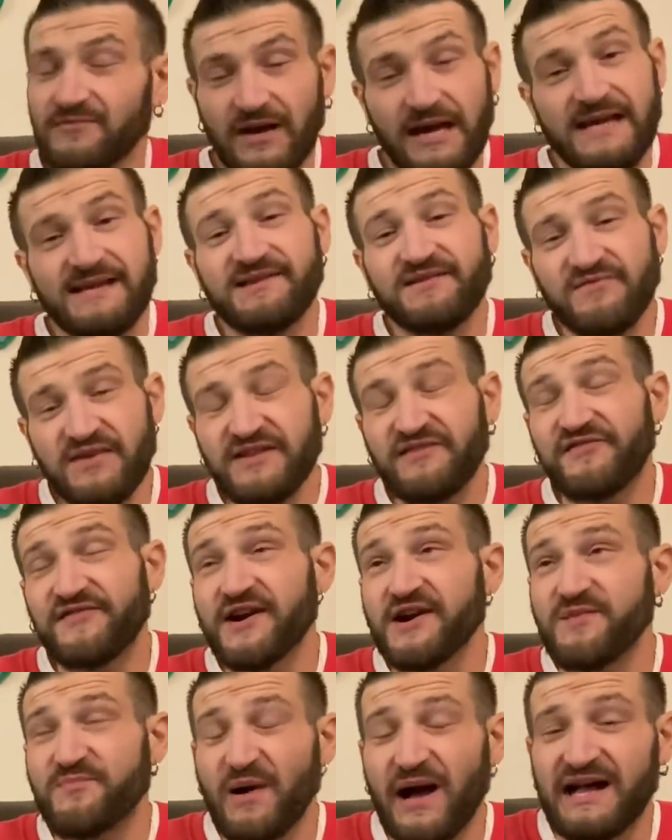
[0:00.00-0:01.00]
It's it's
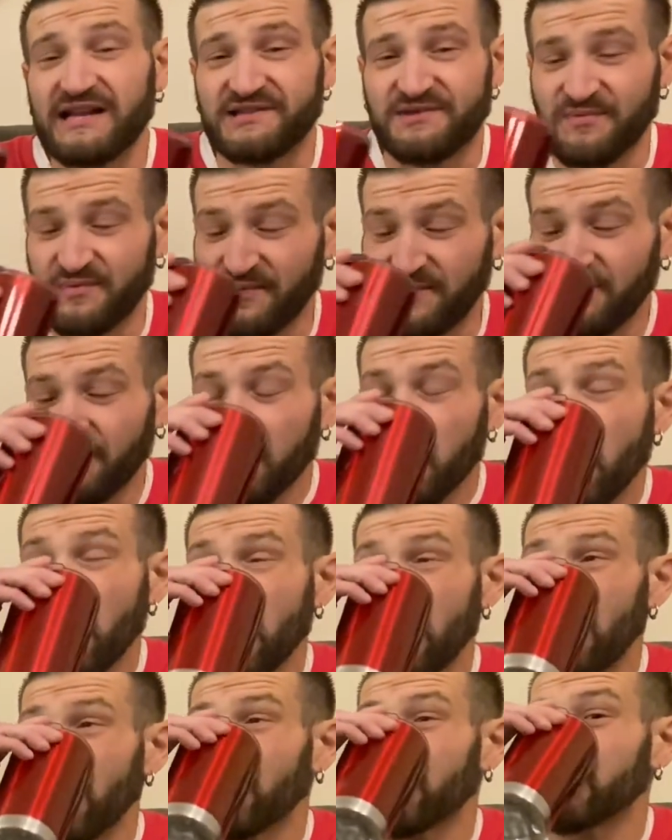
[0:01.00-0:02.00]
very possible. I was gonna say that
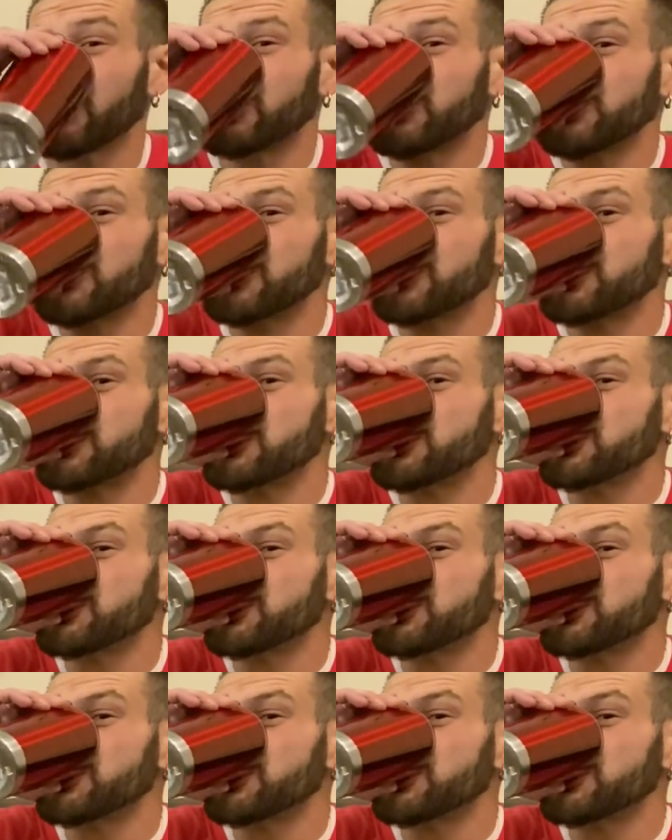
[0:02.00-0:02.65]
word is annually.